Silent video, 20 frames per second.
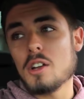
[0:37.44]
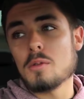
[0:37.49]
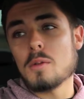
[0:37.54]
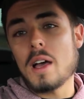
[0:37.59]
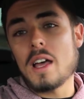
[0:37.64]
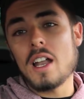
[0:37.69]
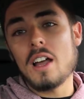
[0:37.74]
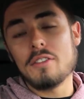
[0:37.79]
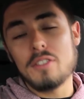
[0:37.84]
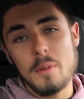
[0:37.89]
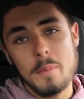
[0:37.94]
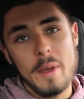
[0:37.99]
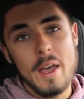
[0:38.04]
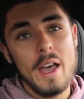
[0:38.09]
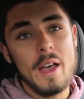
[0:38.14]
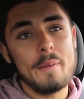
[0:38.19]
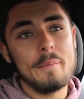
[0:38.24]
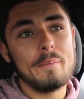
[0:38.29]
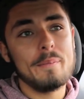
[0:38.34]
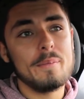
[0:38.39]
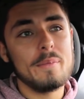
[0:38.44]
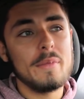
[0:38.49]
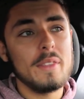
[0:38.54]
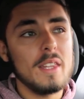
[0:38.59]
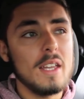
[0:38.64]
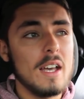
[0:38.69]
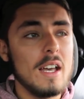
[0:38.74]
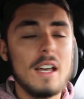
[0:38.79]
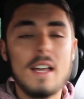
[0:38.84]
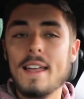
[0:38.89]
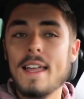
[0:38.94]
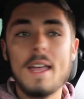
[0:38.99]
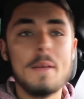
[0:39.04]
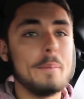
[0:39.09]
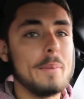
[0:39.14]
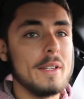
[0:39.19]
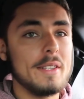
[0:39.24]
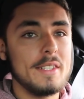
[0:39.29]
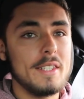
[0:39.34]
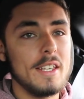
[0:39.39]
you right off the bat that
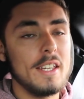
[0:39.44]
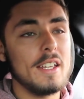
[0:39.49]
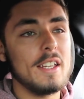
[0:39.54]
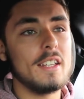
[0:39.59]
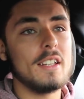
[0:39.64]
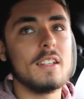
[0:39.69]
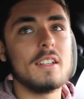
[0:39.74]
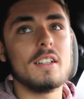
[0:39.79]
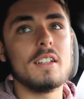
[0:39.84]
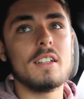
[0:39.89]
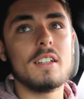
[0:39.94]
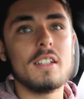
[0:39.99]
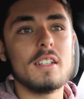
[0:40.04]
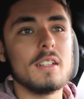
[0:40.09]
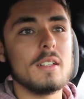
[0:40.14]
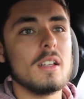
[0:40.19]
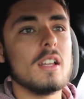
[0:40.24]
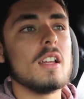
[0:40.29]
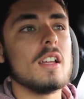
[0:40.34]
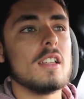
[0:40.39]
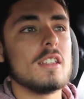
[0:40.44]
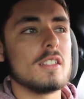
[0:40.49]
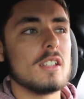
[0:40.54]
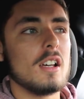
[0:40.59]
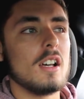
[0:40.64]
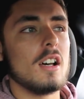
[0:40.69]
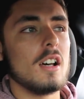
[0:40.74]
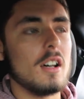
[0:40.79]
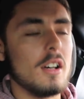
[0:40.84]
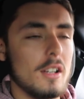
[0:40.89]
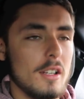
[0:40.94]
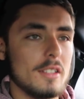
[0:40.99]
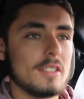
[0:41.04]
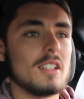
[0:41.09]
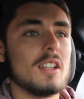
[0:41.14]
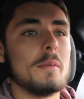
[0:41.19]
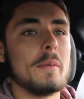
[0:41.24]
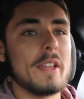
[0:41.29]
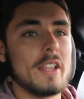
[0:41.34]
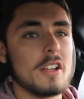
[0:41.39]
MPT is
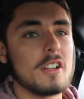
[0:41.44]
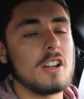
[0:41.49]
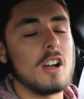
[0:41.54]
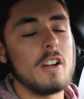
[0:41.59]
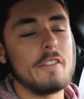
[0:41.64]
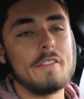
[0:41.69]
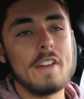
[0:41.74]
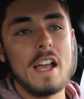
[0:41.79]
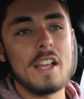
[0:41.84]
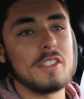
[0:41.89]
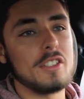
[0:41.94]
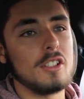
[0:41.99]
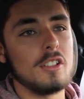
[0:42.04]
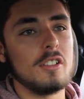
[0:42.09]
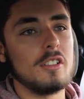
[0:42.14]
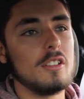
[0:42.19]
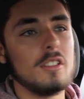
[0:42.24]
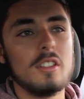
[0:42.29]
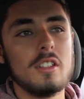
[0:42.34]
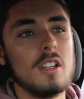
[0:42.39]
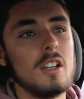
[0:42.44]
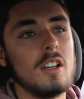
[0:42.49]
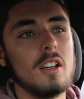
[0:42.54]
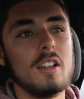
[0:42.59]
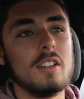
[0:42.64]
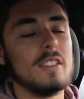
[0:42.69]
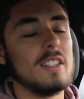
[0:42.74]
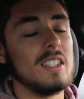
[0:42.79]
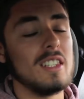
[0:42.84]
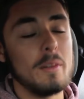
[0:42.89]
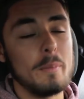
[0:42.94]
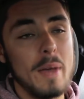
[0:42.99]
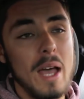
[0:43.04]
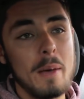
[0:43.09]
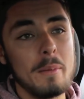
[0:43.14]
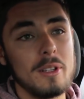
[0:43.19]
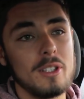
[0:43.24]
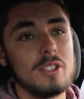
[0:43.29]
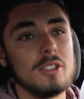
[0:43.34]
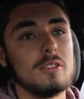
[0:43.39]
gonna make your car faster than the
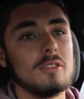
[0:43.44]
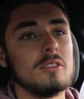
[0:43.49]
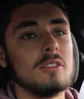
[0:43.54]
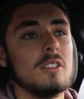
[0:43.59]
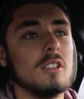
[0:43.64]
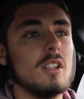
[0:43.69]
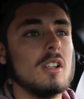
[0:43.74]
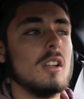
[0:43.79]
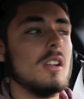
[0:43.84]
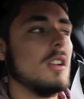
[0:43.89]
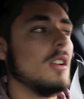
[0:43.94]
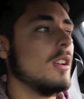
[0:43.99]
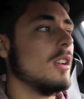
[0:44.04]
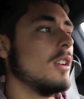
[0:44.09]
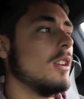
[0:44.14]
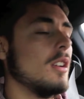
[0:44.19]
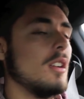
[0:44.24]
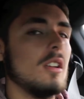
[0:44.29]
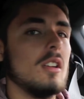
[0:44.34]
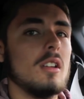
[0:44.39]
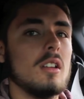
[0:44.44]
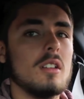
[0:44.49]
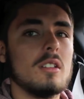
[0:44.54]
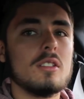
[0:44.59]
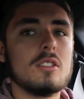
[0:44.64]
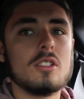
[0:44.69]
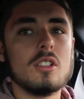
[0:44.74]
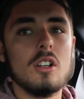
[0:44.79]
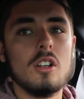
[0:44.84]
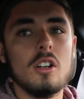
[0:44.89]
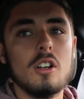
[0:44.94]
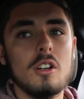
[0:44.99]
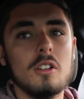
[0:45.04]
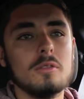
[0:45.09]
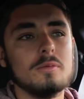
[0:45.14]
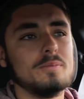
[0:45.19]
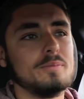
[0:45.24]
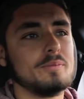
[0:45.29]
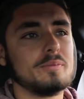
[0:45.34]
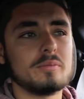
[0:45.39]
Bama tune.
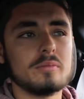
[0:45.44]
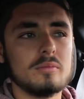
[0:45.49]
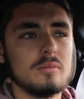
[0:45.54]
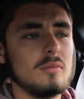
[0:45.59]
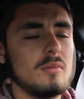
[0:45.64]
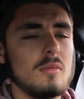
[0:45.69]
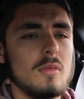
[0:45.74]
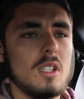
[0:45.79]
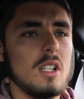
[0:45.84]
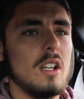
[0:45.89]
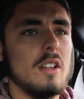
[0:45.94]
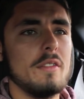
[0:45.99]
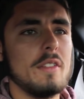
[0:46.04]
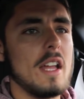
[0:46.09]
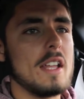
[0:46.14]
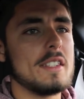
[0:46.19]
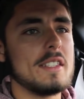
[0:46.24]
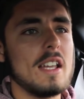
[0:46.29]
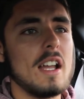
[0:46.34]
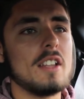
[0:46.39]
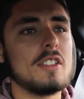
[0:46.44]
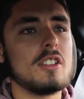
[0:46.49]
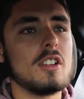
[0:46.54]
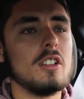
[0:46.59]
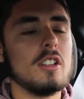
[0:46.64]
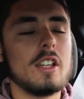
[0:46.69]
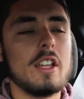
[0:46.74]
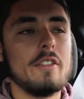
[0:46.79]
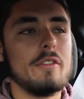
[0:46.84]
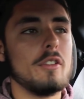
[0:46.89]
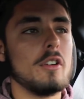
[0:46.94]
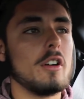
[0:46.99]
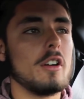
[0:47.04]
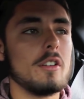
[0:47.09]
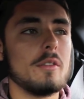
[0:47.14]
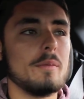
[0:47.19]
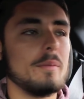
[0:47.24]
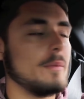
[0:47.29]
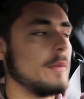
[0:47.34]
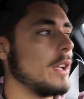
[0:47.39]
So if that's the answer you're looking
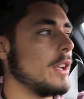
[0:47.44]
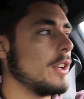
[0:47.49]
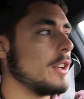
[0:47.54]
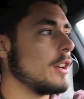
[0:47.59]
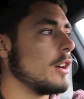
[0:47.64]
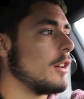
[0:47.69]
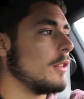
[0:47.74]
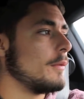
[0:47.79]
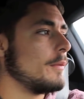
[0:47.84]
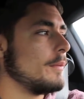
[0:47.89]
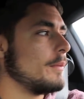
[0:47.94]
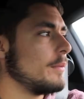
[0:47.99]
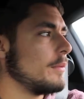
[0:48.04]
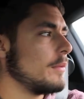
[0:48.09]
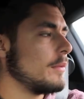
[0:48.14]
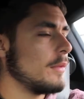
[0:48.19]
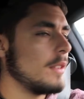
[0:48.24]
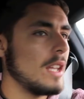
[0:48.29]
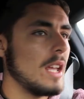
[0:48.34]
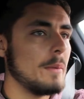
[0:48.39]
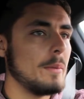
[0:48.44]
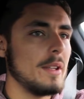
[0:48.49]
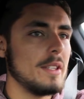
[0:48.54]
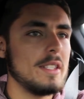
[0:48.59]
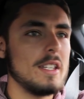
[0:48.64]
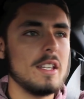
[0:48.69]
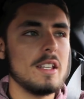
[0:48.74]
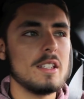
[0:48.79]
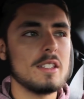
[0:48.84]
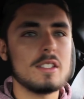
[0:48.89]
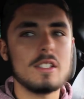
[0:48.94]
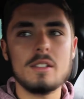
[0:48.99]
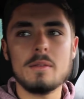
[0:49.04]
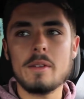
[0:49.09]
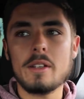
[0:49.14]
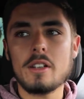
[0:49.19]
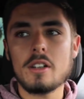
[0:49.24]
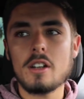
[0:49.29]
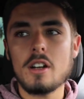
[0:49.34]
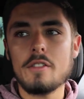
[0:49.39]
for, there you go. MPT is gonna
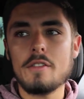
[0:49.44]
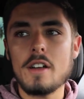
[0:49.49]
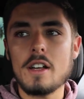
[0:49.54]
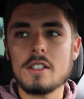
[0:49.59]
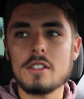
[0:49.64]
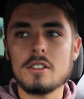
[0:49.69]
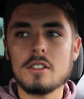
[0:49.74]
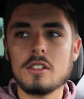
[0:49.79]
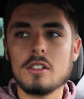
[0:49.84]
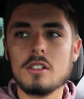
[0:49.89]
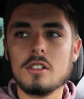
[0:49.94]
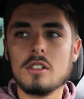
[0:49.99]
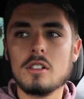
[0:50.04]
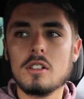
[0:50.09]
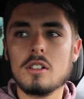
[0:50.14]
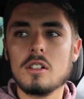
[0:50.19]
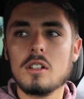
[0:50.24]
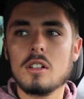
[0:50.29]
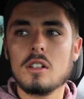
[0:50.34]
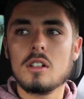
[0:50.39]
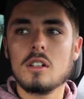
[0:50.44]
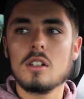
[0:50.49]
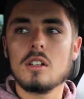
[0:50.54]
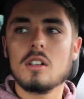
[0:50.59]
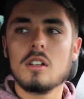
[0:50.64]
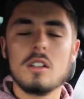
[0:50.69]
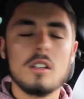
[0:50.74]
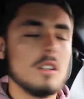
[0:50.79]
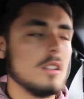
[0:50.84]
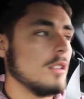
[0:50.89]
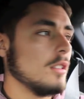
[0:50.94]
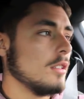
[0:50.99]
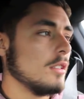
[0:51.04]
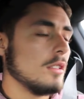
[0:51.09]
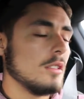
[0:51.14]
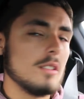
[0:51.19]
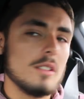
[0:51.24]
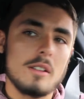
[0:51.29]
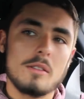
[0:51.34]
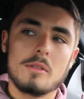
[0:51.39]
make your car faster.
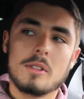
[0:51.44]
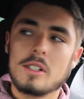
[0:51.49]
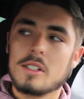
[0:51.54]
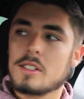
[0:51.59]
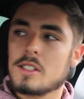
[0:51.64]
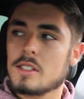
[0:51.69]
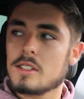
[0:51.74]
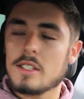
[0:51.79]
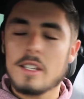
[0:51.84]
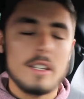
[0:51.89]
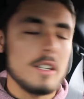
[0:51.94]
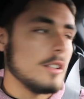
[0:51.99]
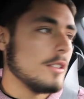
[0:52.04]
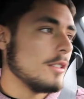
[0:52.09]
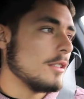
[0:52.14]
What is this lady